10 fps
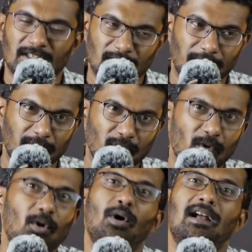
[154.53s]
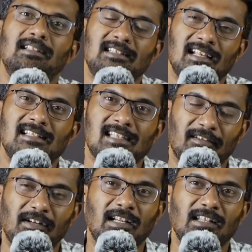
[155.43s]
If you go and sell
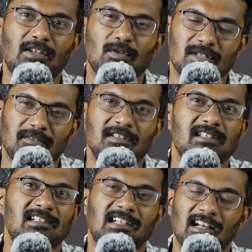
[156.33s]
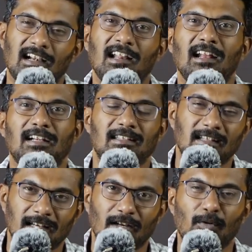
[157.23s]
17,000, which is trading at
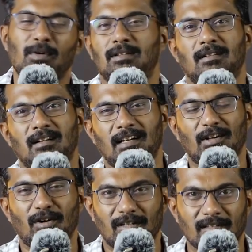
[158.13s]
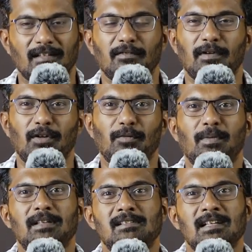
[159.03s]
around 30 or 35
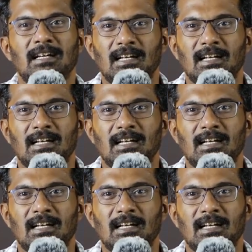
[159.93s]
rupees,